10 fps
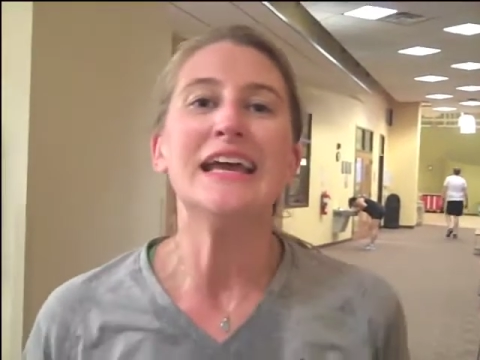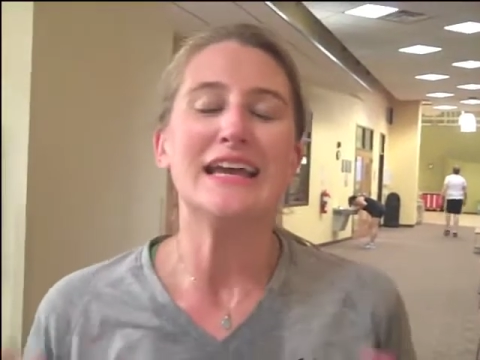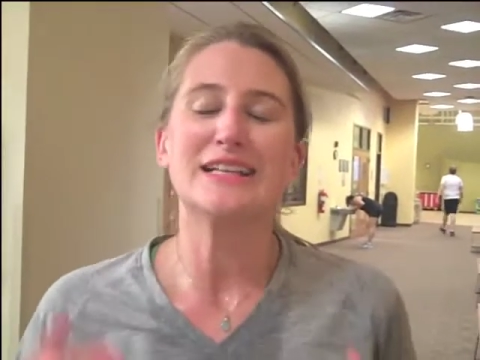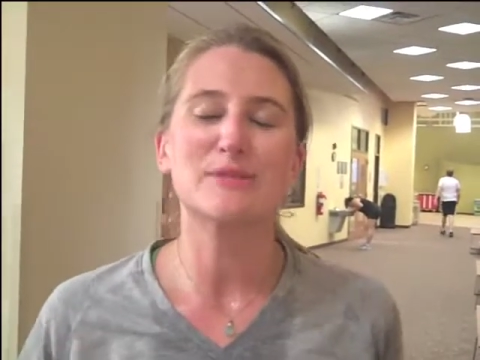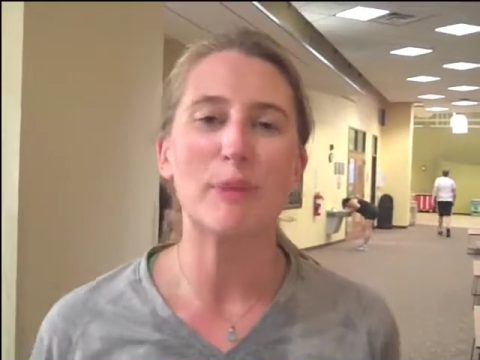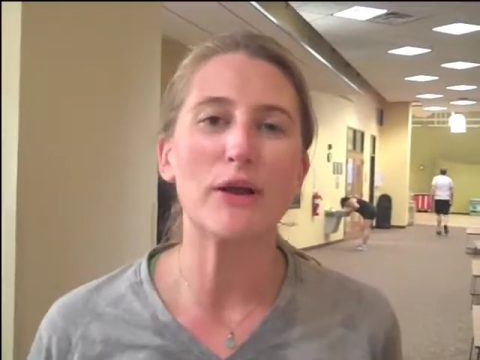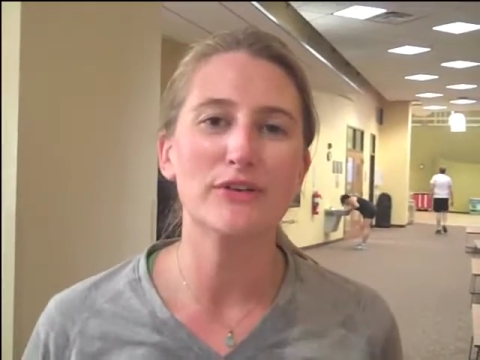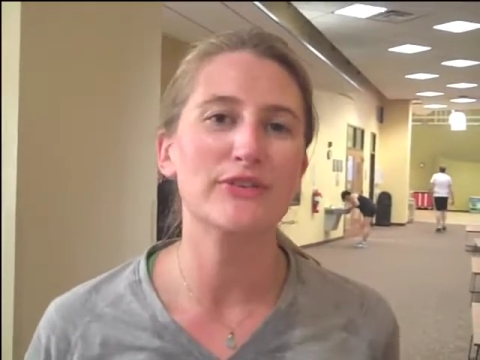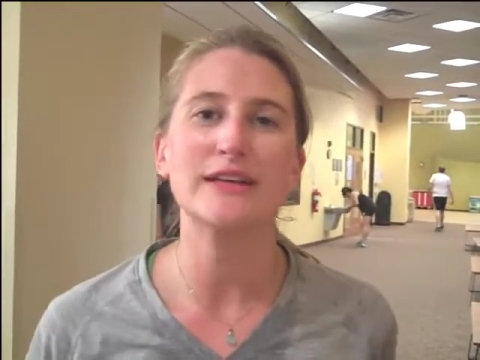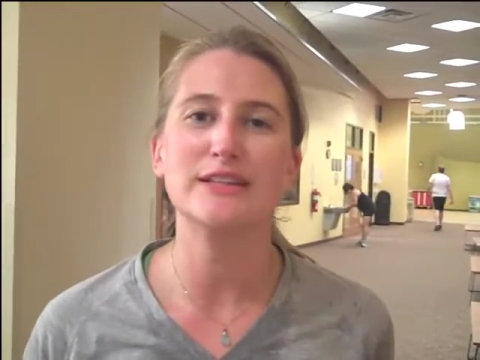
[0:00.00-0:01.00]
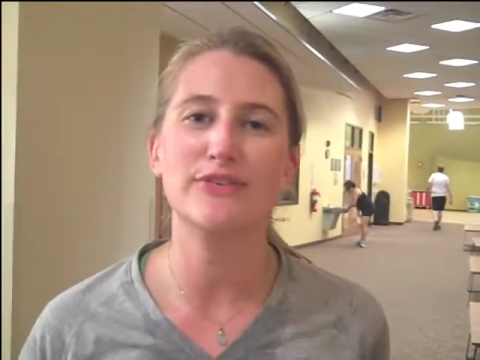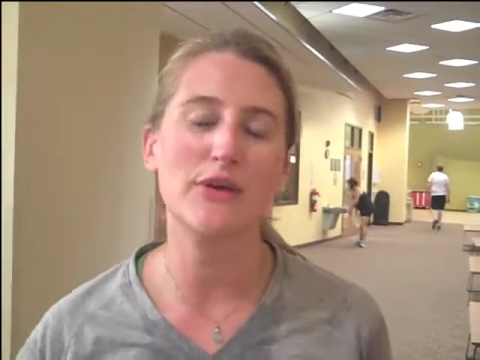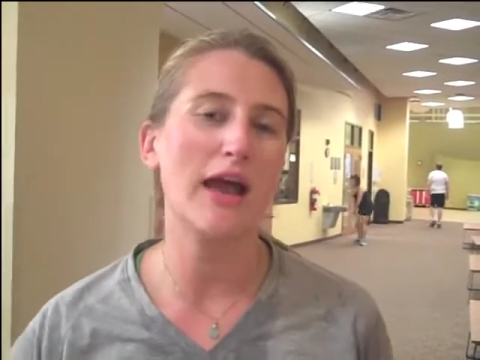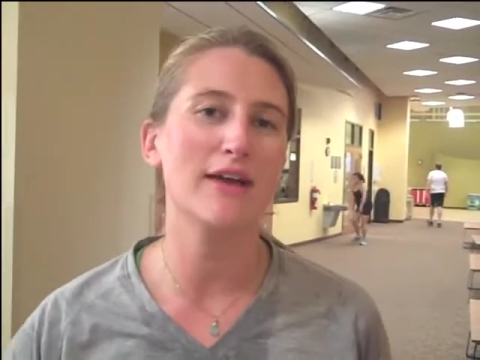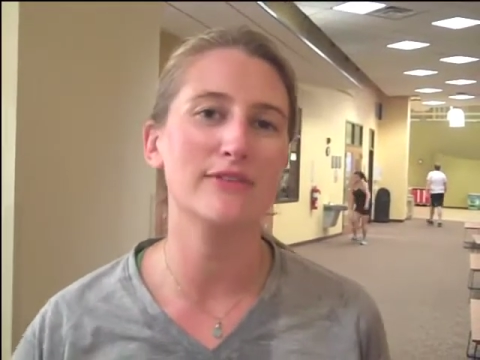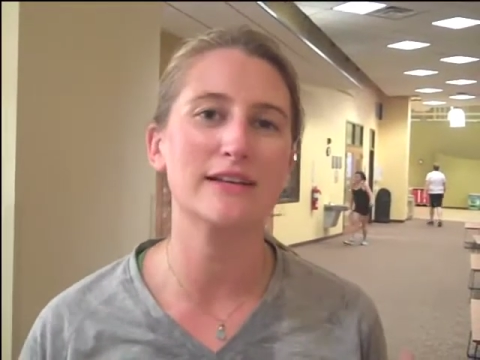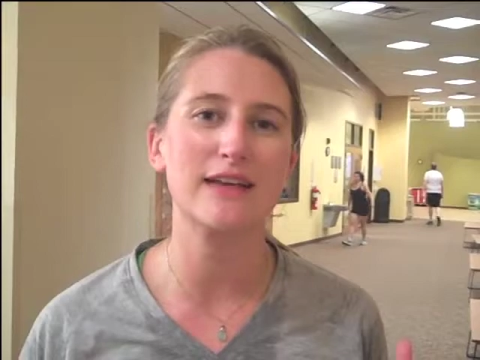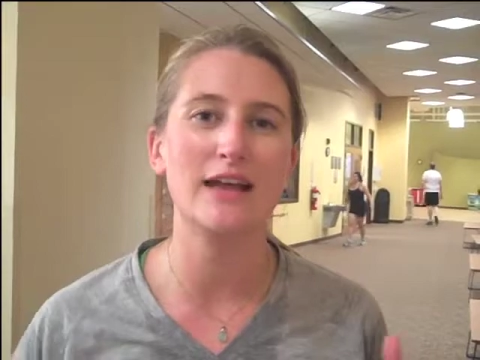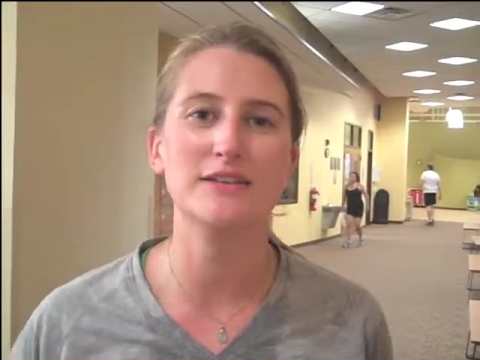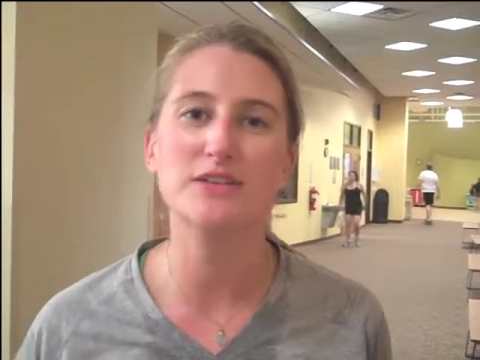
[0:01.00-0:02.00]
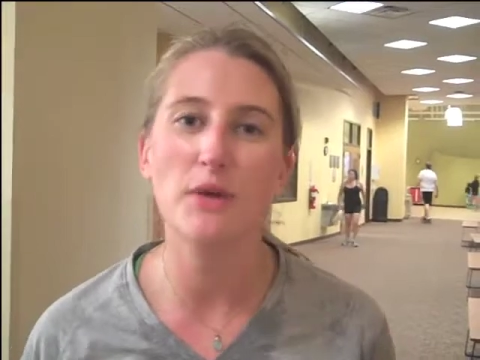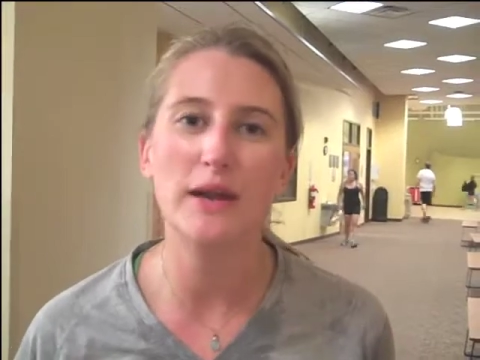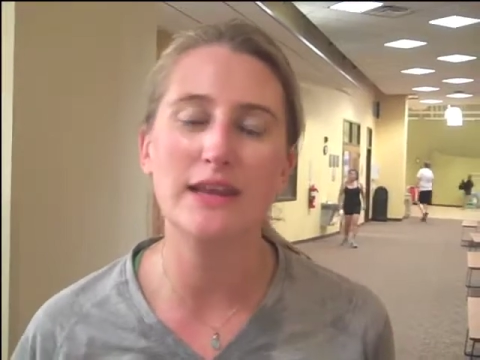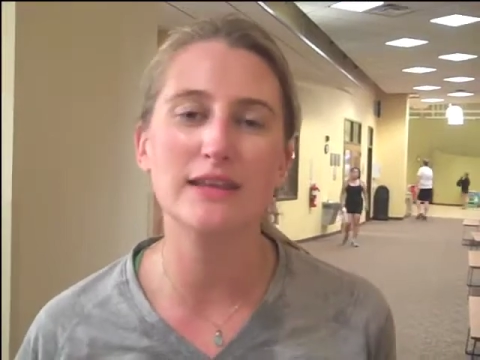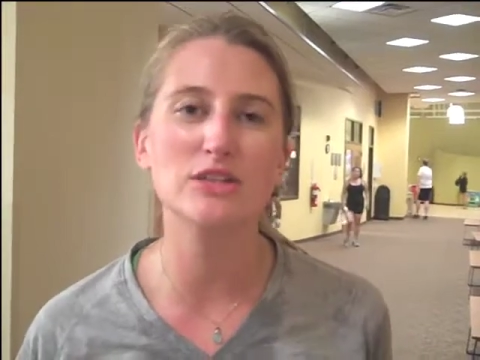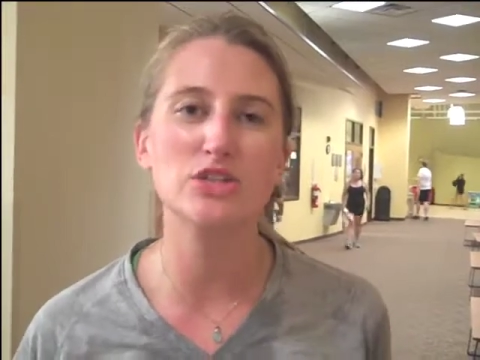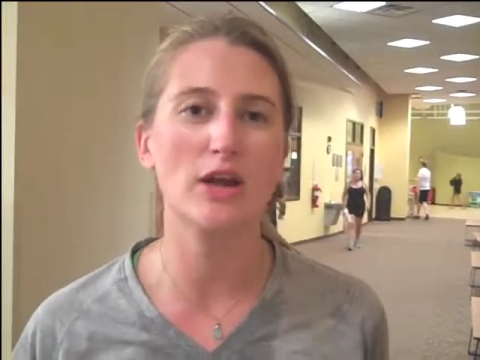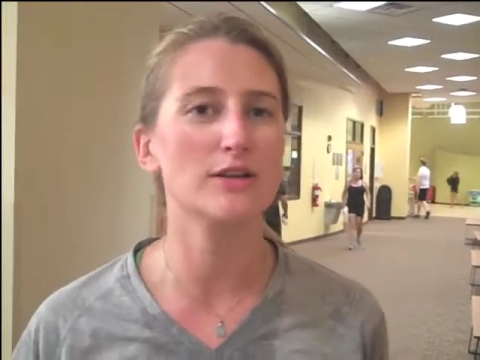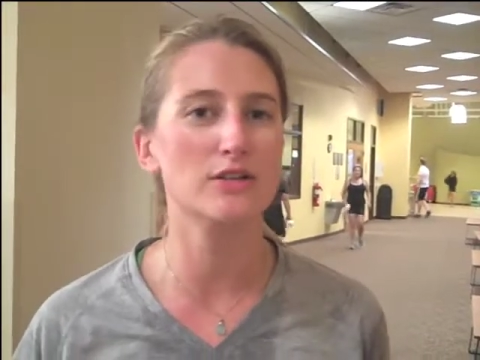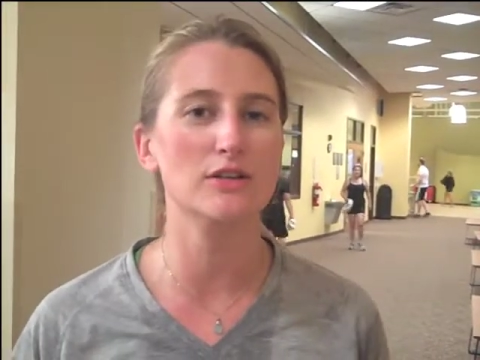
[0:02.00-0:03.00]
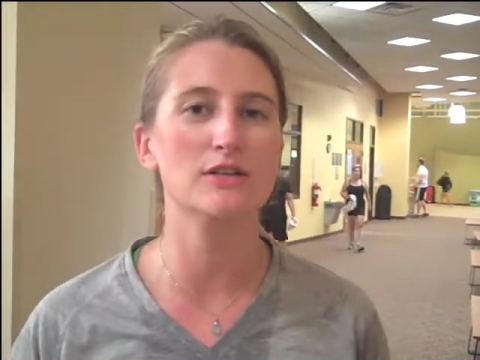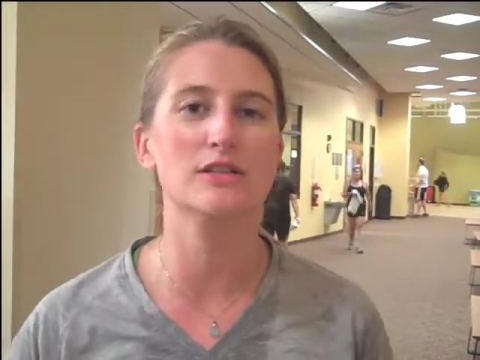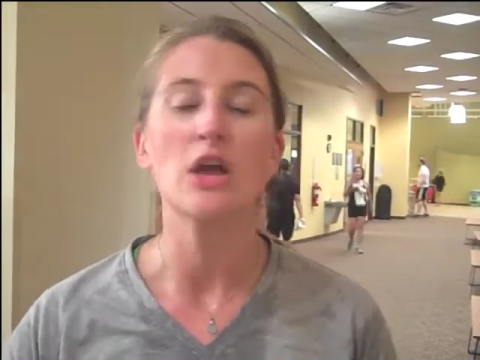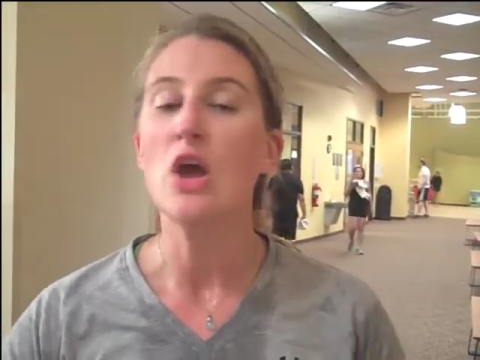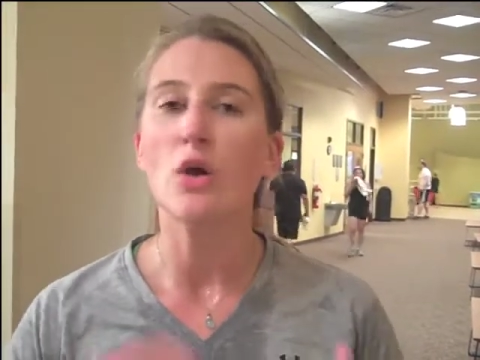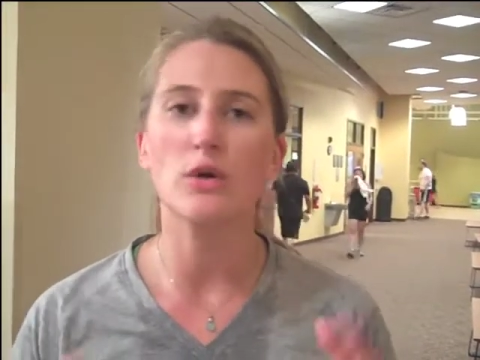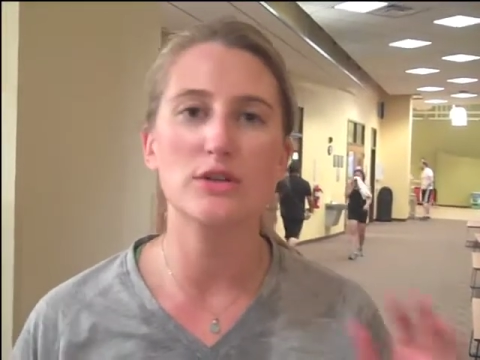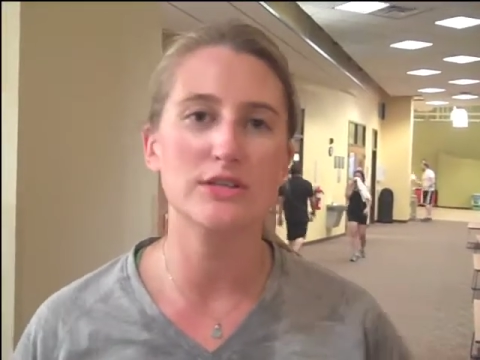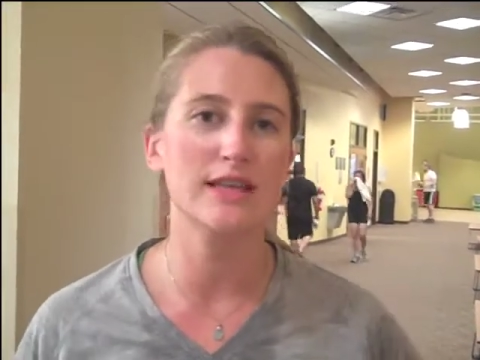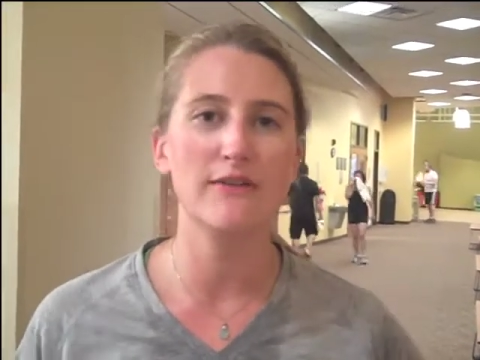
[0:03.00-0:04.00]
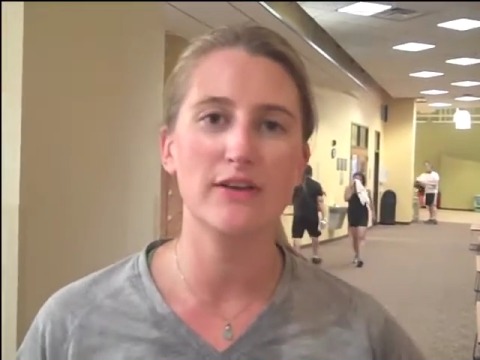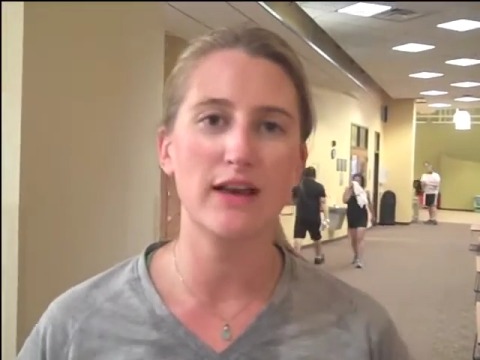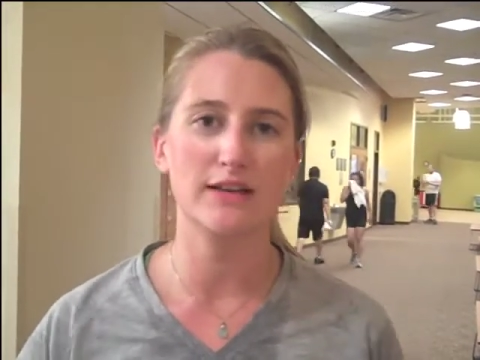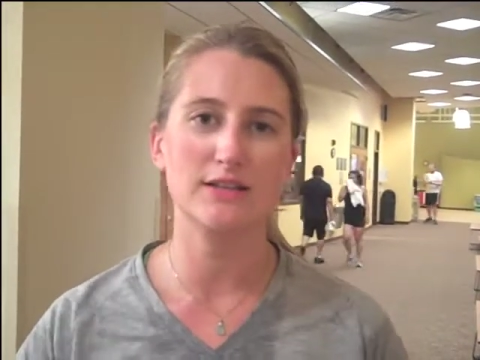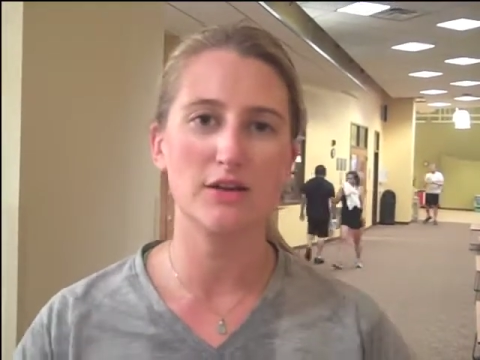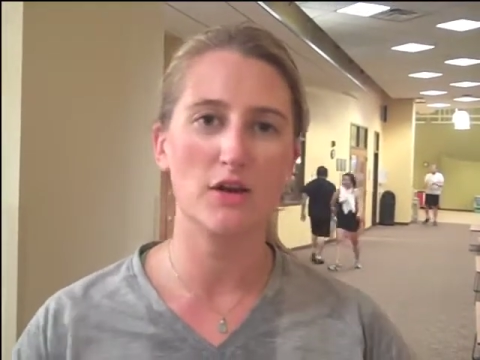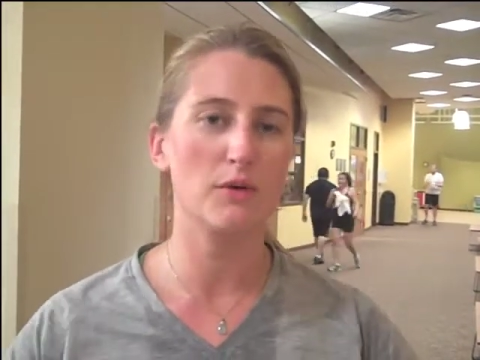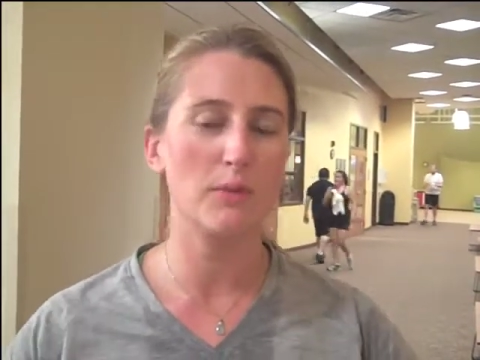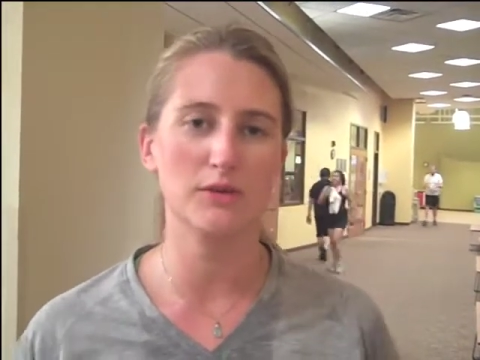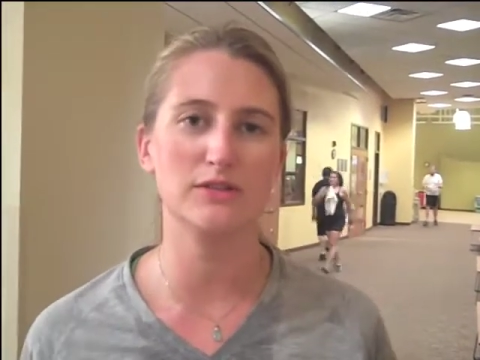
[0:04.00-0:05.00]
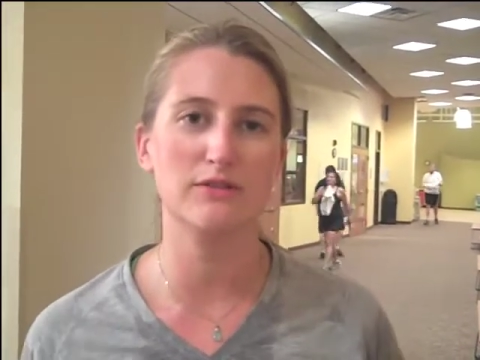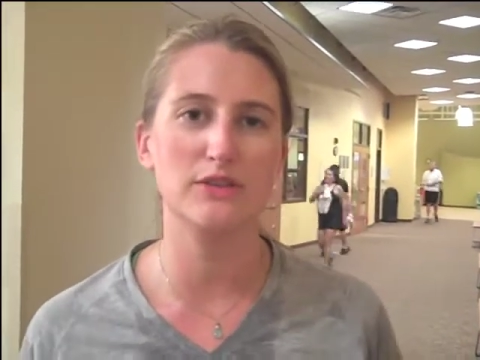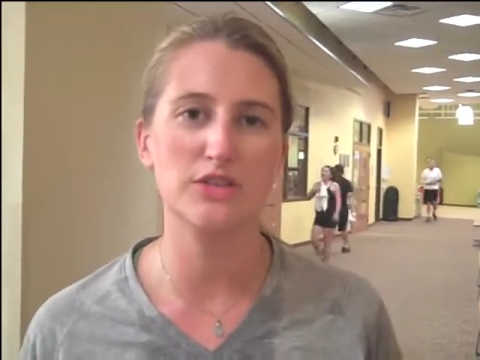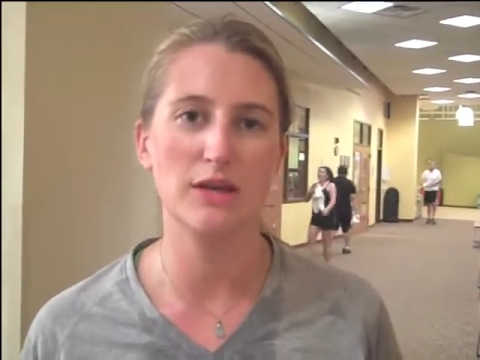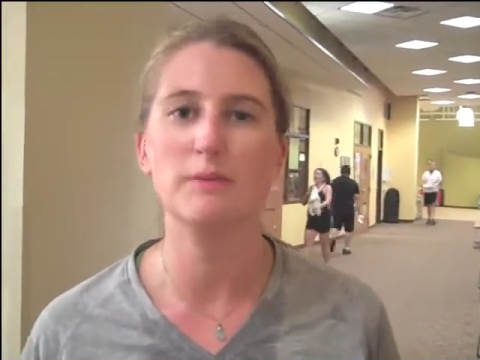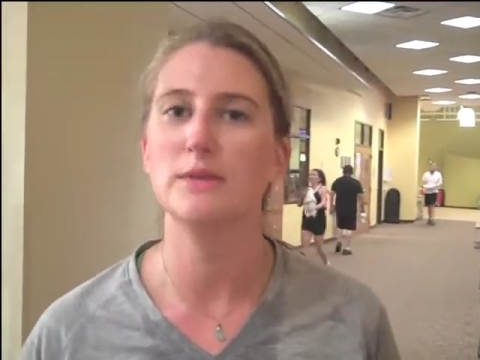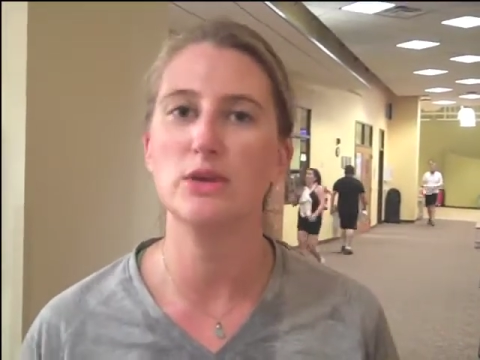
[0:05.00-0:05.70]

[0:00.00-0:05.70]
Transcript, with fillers: It's perfect if you haven't gotten to know any of the instructors or you just haven't got to know most of the gym.